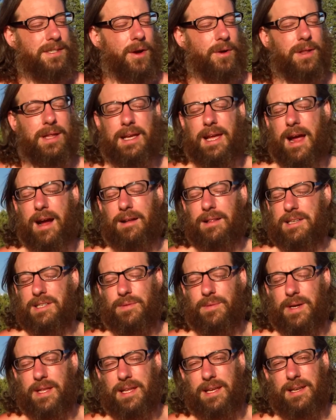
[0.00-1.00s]
just totally
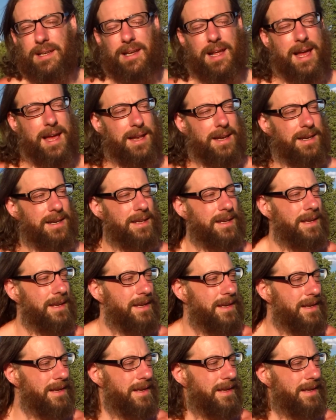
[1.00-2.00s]
careless with it,
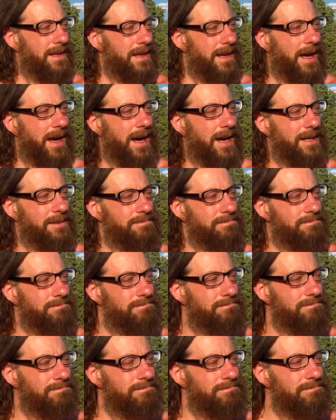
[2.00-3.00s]
and
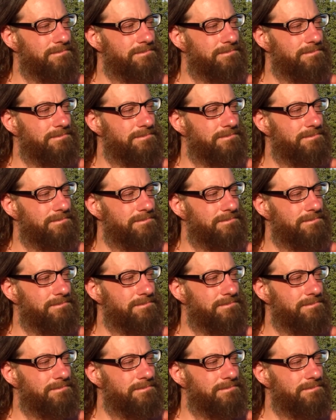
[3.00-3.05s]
